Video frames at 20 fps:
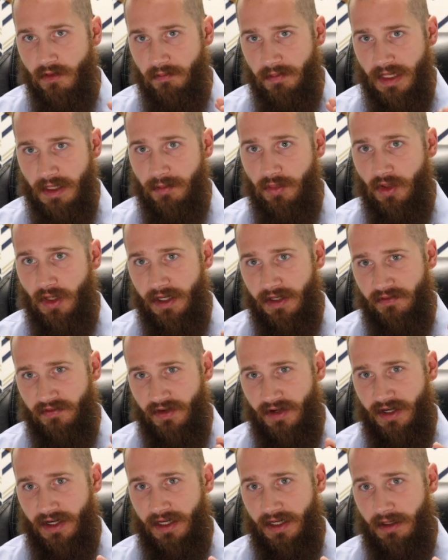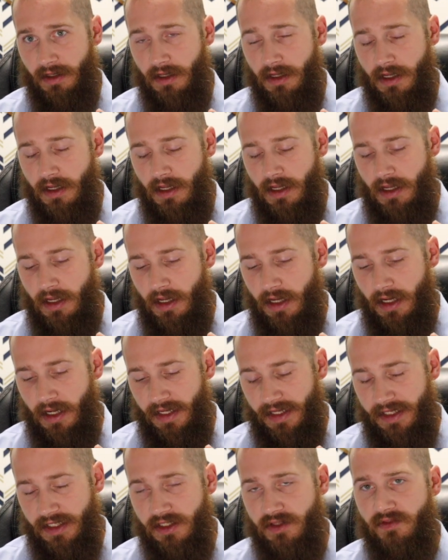people in a very uh,
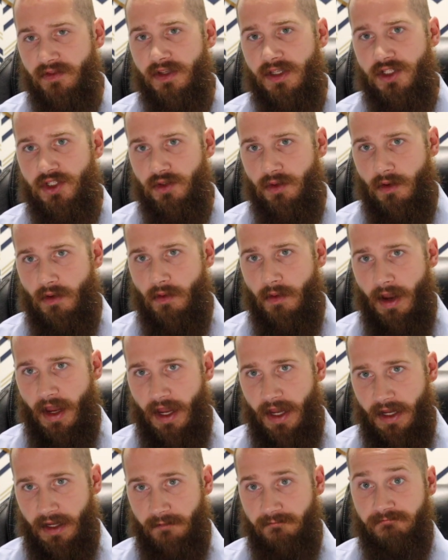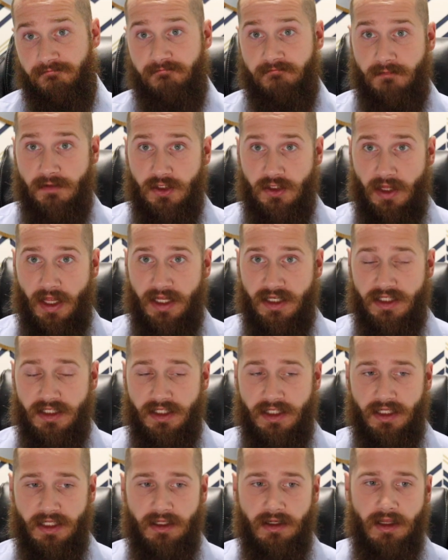individual way so that's
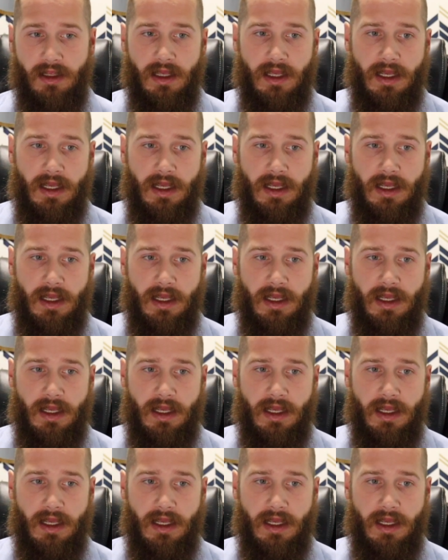neat